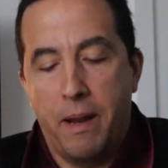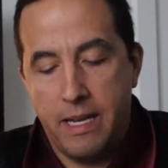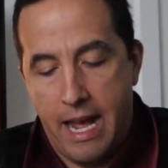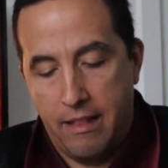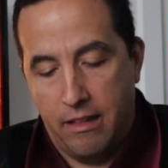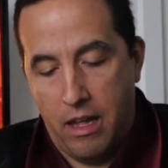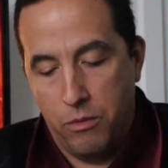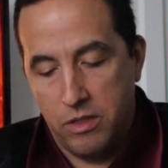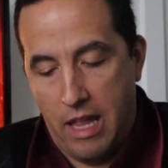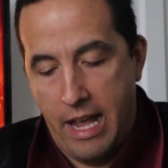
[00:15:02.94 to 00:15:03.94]

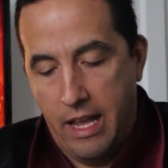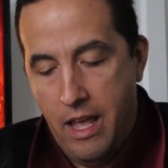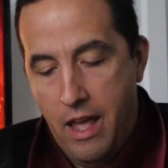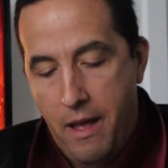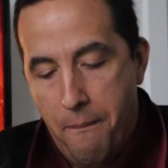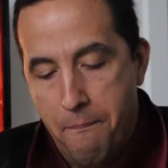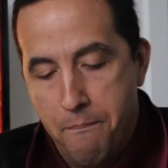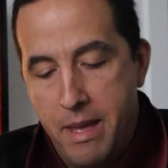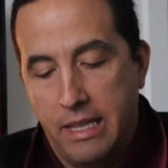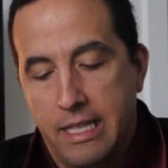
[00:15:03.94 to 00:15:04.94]
pentathlon was like
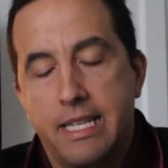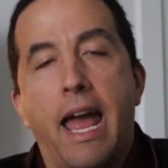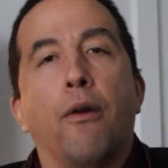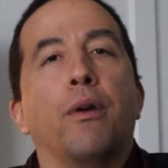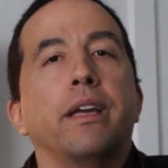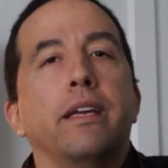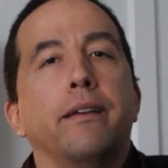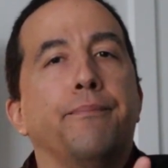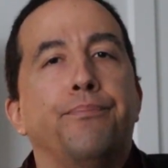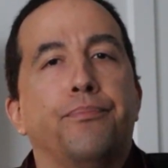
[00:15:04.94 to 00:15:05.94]

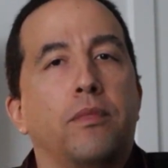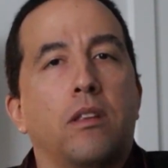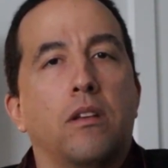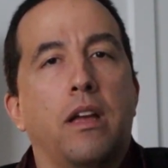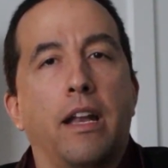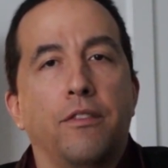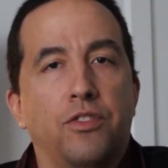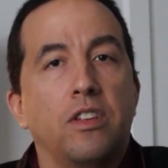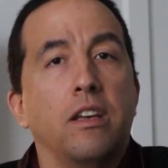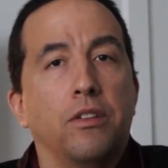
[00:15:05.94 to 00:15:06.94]
military kind of
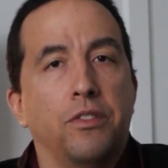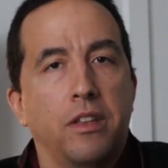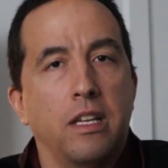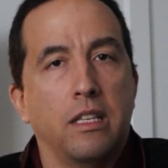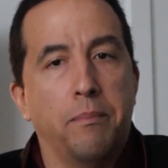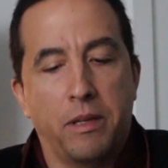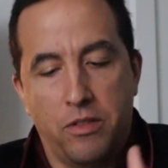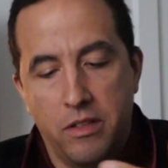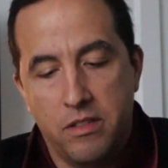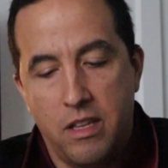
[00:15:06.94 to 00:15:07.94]
skills in the Olympics.
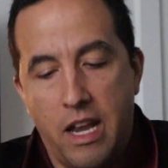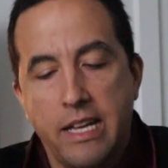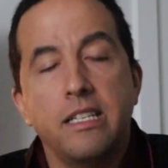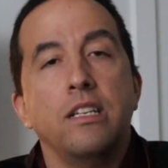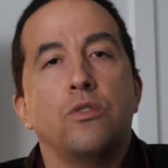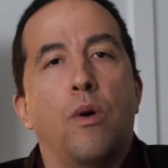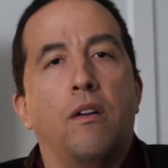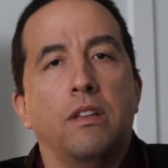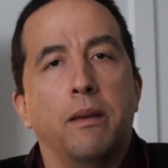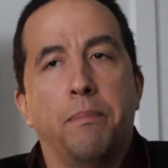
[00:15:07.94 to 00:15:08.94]
So this is the
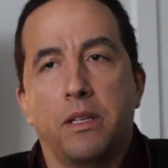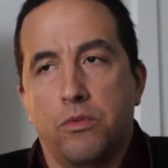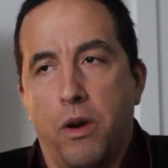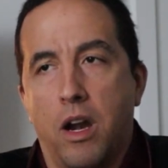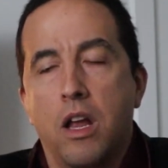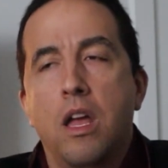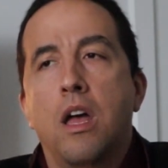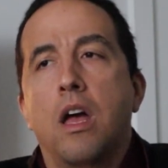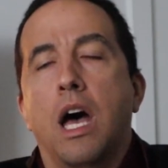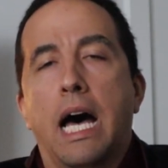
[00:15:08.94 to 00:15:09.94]
1912 Olympics where
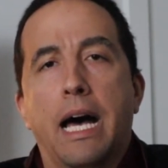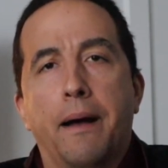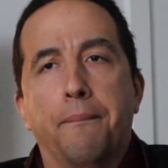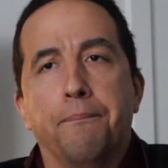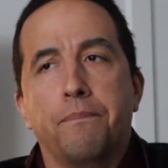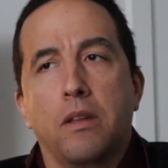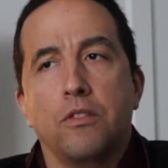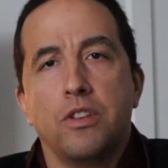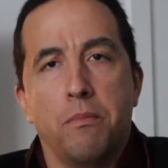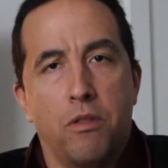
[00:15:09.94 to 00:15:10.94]

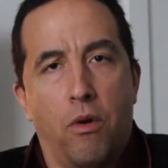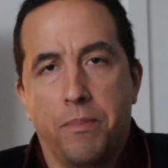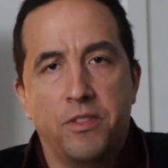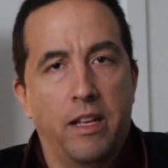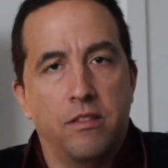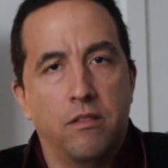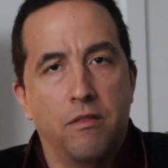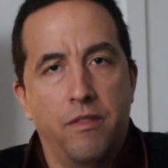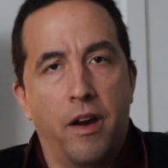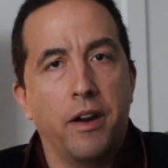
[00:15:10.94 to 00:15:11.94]
Jim Thorpe sets
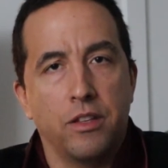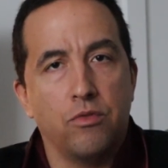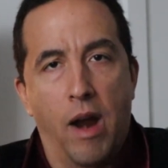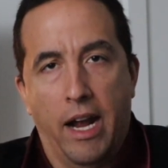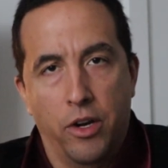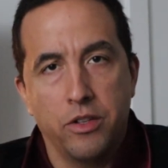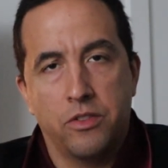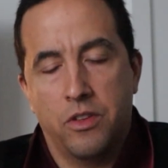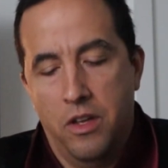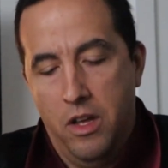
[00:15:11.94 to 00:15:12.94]
various
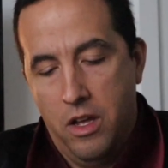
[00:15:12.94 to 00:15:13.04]
records,